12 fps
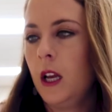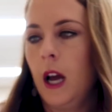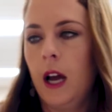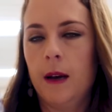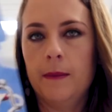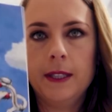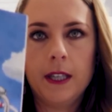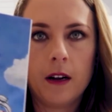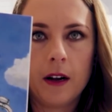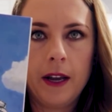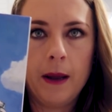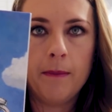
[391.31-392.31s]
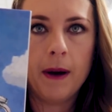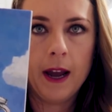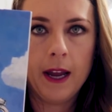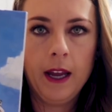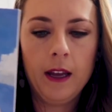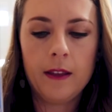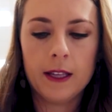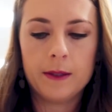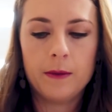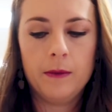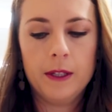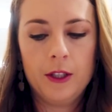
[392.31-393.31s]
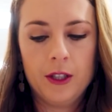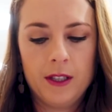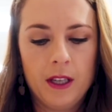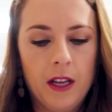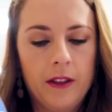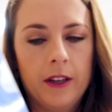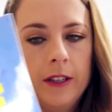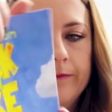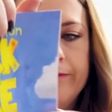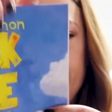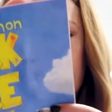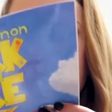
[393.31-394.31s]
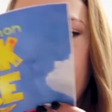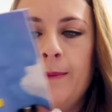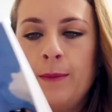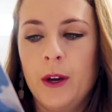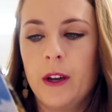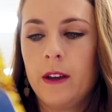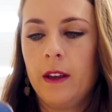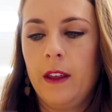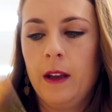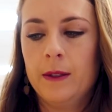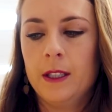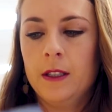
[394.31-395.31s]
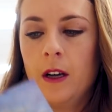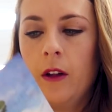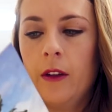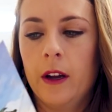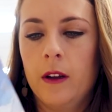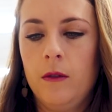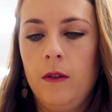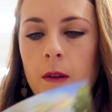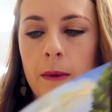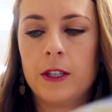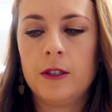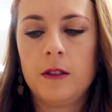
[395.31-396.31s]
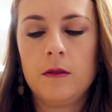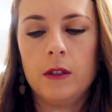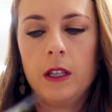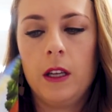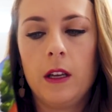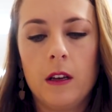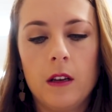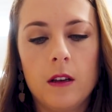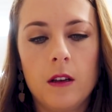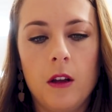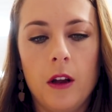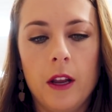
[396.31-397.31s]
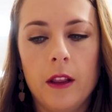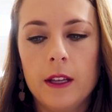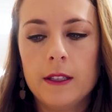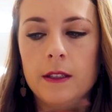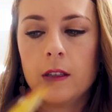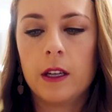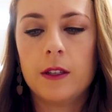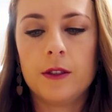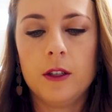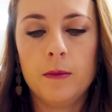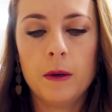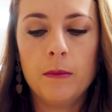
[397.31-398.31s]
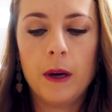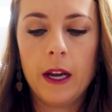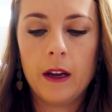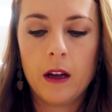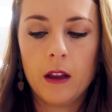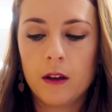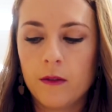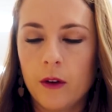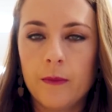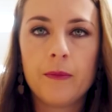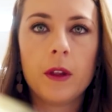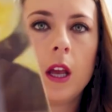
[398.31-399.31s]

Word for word: um, Duck on a Bike. This one was just another cheap book. I think it was a dollar. Ooh, the pictures are really good, good in this. They're like super bright and colorful.